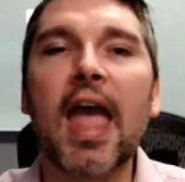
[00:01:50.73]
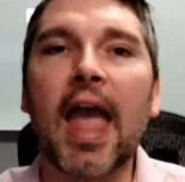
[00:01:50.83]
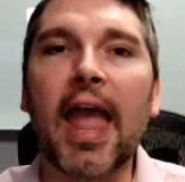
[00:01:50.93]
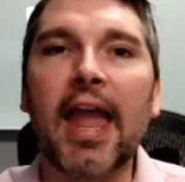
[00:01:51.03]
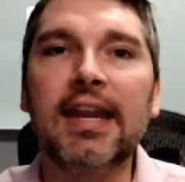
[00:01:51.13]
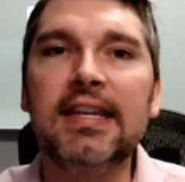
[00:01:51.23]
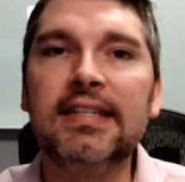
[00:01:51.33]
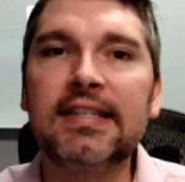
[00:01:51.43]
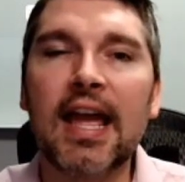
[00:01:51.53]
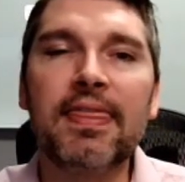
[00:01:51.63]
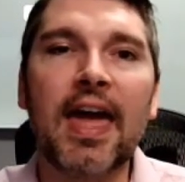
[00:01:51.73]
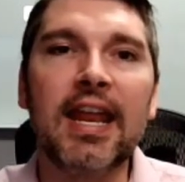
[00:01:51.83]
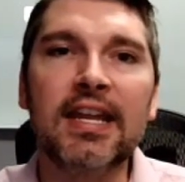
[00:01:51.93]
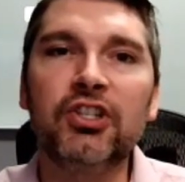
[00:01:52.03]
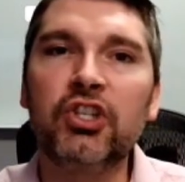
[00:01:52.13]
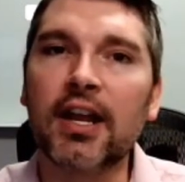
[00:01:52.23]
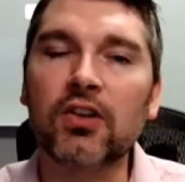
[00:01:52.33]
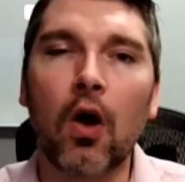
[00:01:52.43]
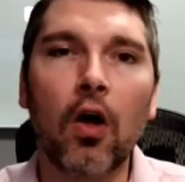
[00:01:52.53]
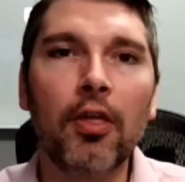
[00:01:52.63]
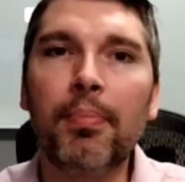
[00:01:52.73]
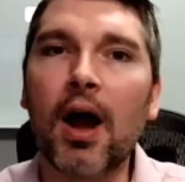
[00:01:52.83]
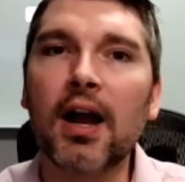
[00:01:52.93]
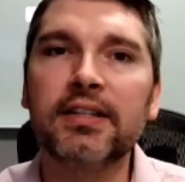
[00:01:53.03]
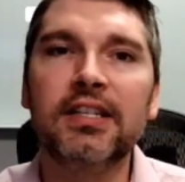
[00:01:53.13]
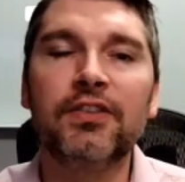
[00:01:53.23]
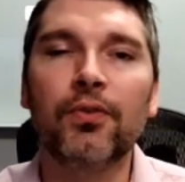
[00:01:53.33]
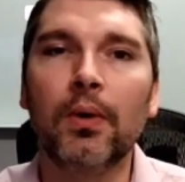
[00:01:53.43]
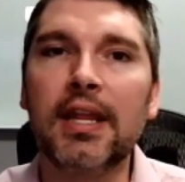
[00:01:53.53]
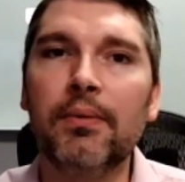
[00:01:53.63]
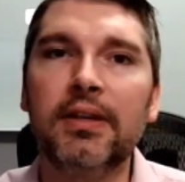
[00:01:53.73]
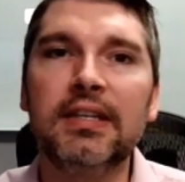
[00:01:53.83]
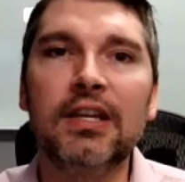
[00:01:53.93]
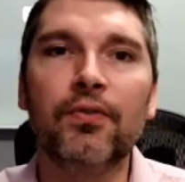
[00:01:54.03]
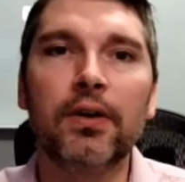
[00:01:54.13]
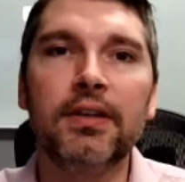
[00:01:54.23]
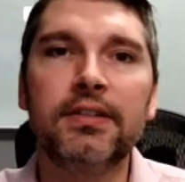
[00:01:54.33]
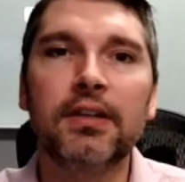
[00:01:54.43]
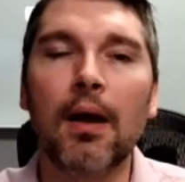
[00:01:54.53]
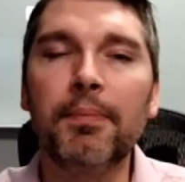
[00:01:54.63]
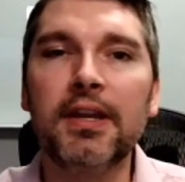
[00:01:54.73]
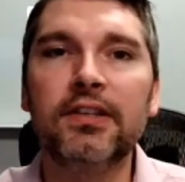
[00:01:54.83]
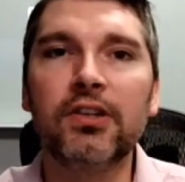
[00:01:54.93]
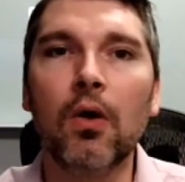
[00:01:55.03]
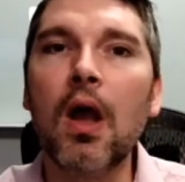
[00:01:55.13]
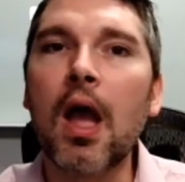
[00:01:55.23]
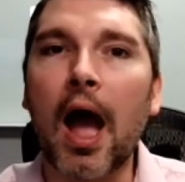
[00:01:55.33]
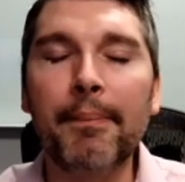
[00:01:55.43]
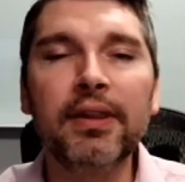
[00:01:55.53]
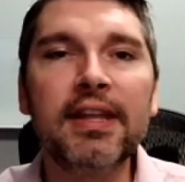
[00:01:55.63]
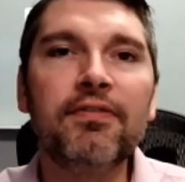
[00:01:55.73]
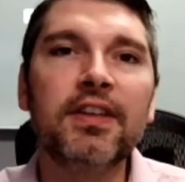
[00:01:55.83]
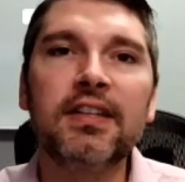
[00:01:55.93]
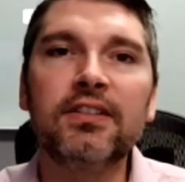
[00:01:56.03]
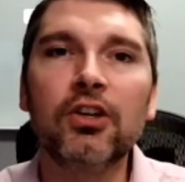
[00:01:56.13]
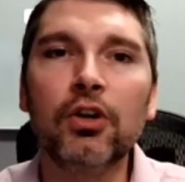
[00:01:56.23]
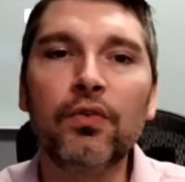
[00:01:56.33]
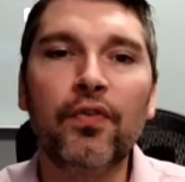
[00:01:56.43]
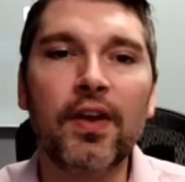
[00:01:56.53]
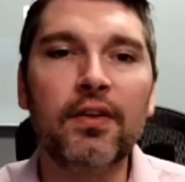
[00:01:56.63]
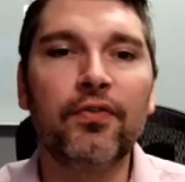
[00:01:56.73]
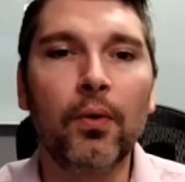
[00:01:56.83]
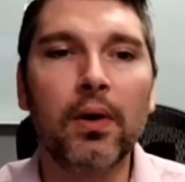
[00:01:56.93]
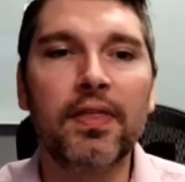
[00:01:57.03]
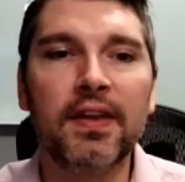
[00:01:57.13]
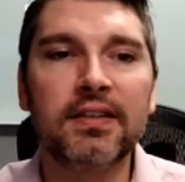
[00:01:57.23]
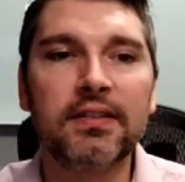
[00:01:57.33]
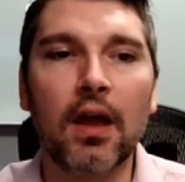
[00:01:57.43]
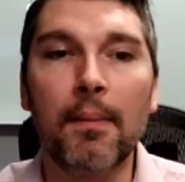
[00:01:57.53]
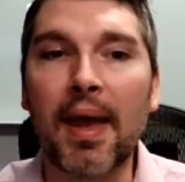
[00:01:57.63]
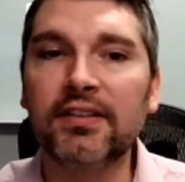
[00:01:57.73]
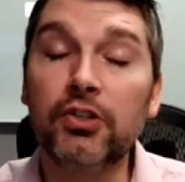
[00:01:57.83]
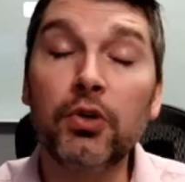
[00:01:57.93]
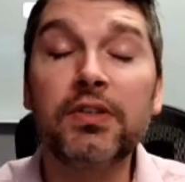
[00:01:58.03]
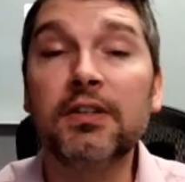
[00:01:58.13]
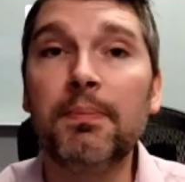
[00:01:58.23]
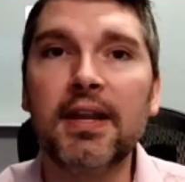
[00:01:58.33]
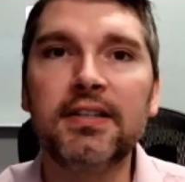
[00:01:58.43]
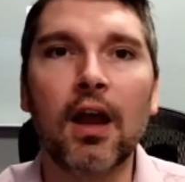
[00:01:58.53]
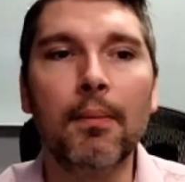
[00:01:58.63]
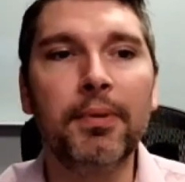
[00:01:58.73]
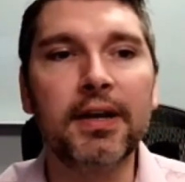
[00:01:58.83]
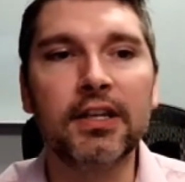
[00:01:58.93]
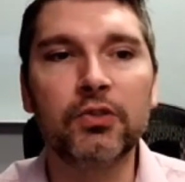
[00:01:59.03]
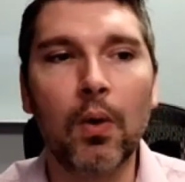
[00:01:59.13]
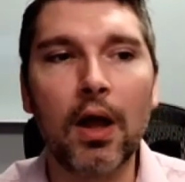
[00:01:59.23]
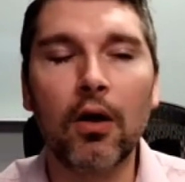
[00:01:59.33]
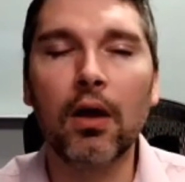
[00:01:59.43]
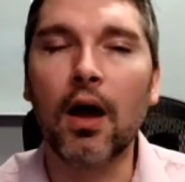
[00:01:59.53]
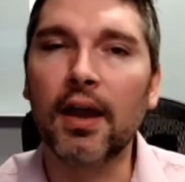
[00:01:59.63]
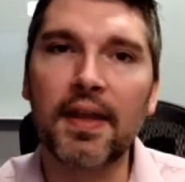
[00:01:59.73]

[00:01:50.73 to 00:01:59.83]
and he said that it checked all the boxes for what he would need for his company. So I believe this is a good fit for this Massachusetts-based company as well. Again,